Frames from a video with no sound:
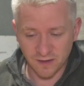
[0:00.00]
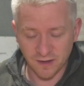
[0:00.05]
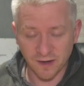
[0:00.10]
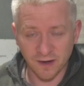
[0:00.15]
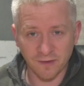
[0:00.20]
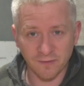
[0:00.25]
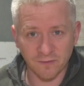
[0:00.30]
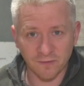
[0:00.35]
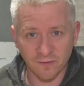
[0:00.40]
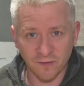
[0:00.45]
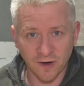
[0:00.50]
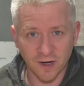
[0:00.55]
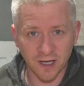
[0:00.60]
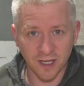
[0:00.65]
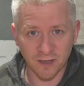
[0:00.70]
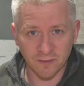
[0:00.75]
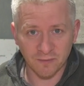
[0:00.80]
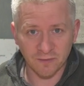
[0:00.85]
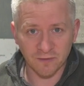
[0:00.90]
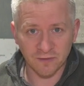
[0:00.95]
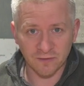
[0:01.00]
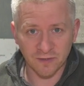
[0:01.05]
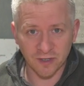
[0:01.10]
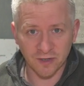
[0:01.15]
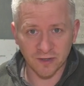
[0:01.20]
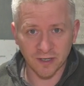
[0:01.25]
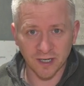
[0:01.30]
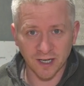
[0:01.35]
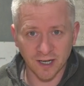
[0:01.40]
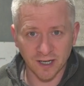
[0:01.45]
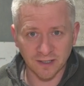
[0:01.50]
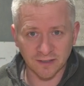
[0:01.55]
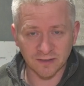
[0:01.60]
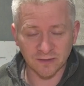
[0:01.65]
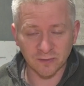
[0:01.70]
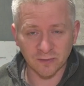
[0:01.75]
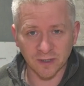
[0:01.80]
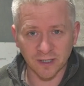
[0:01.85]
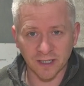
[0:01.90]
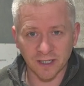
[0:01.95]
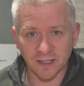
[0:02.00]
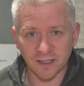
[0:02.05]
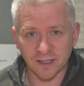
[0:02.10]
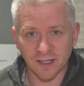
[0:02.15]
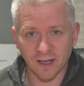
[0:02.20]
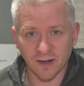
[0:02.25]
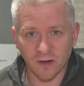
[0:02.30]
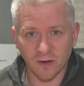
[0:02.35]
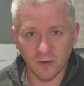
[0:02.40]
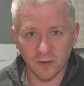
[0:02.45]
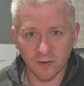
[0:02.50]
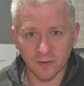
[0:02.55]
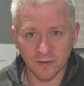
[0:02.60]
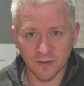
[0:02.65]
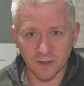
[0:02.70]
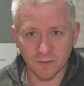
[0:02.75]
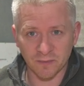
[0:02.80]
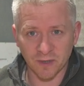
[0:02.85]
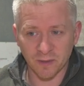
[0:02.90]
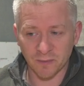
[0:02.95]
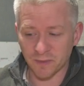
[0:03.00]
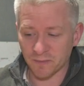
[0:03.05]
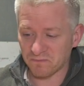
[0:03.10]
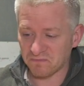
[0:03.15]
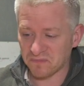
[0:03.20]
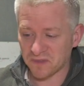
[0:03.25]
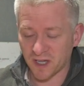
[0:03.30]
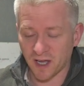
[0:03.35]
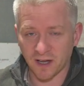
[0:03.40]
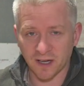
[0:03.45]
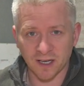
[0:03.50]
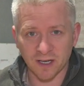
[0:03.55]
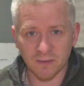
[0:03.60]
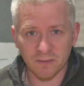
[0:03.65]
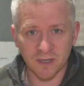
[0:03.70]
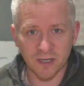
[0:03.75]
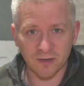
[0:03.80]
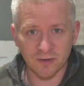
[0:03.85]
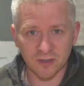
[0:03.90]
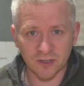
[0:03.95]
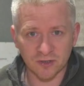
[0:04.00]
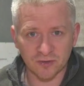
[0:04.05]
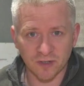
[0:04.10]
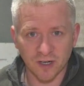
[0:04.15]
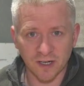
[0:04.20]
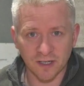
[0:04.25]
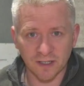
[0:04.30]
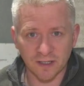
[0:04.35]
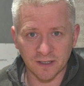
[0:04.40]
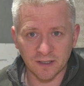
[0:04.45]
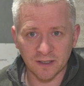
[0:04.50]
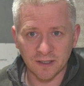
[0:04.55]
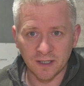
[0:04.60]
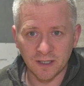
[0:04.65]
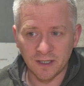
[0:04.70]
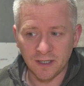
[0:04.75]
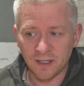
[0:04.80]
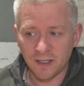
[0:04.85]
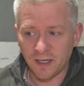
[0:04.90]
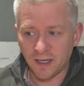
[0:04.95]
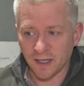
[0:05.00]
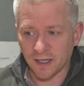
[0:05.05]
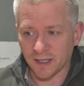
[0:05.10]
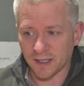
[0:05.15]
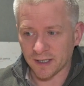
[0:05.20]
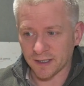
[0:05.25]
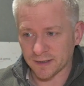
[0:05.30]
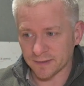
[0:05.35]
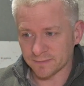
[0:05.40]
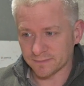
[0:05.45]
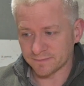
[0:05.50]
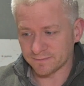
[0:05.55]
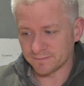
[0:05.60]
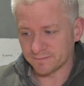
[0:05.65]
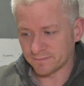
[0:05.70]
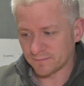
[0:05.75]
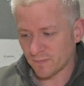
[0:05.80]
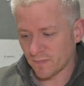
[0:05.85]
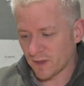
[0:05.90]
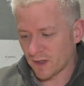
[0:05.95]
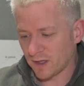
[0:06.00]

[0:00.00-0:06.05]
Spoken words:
I'm finding them very hard to get hold of at the moment. Can't get them here in Australia. I'm